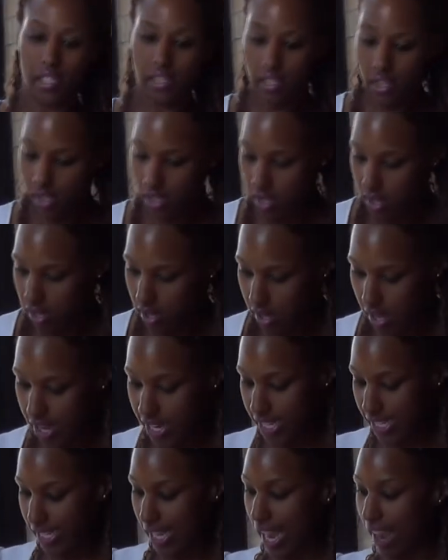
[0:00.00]
that was not we
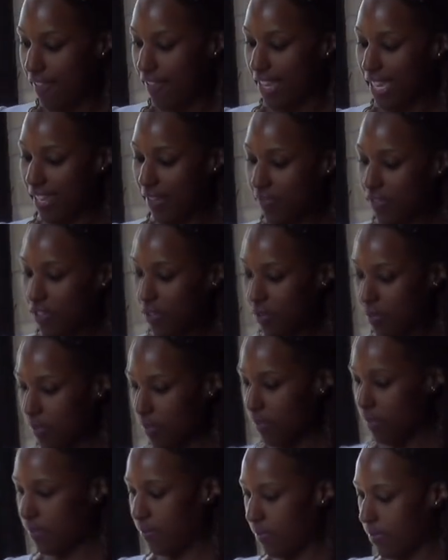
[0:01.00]
discussed.
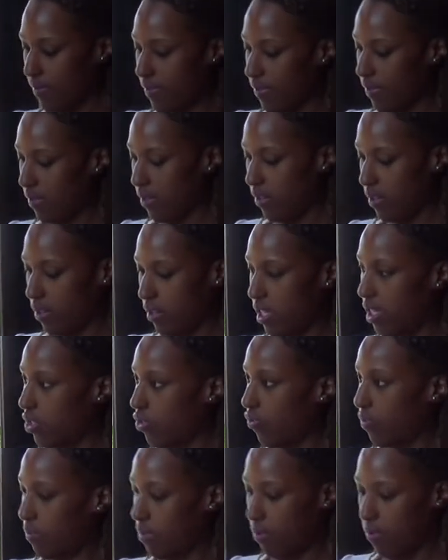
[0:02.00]
You know, I'm about to
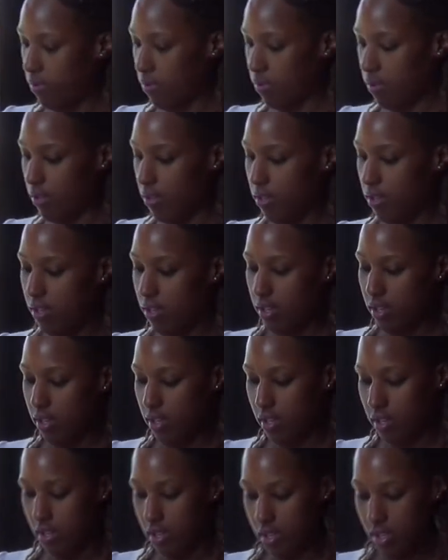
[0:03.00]
get I'm gonna get
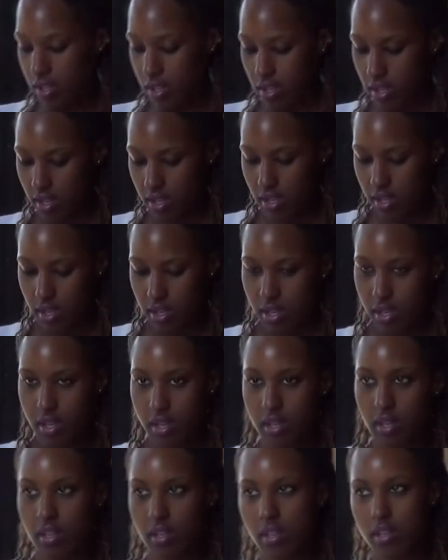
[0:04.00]
baptized next week, okay?
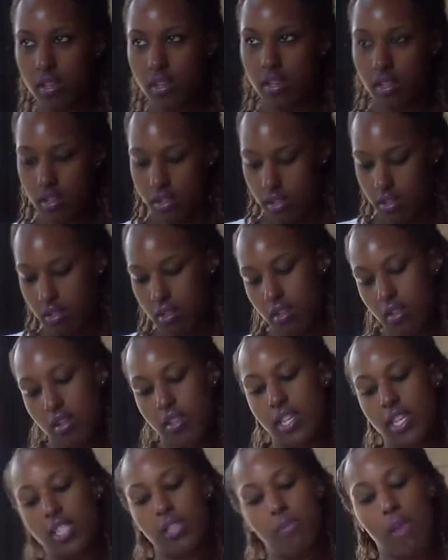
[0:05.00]

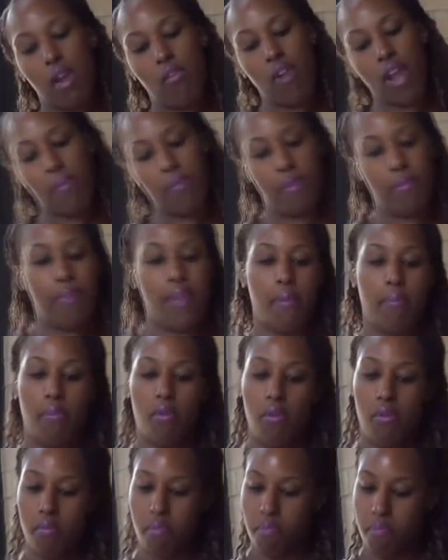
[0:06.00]
This is my wrapping paper.
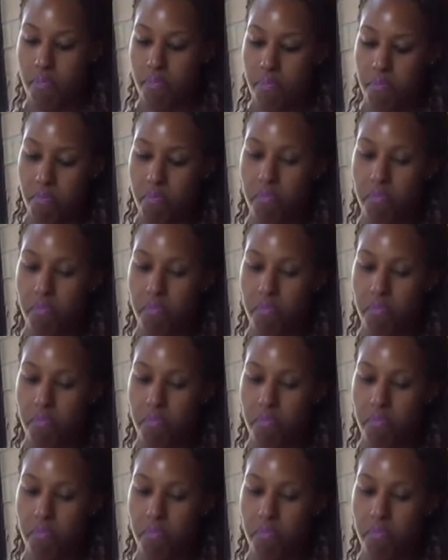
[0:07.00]
I'm not gonna